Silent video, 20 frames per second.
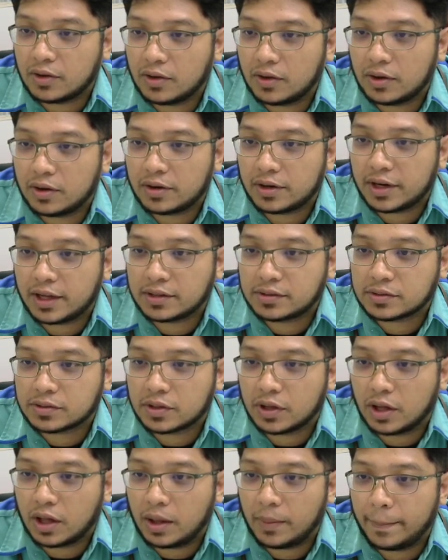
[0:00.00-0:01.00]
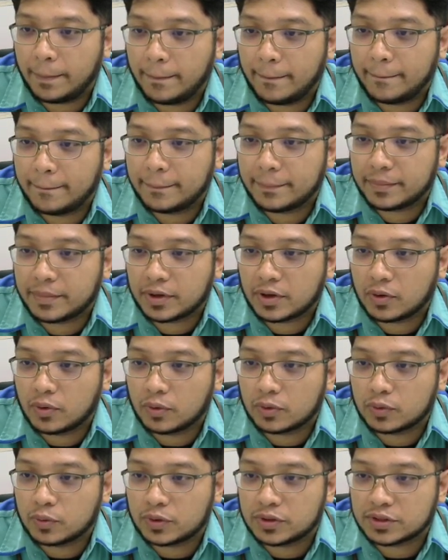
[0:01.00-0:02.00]
on desktop.
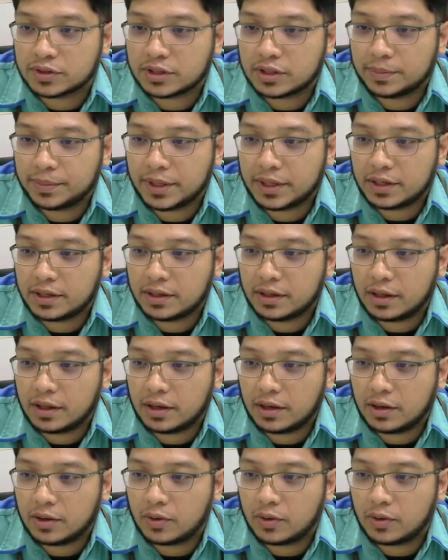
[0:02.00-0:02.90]
Go towards terminal.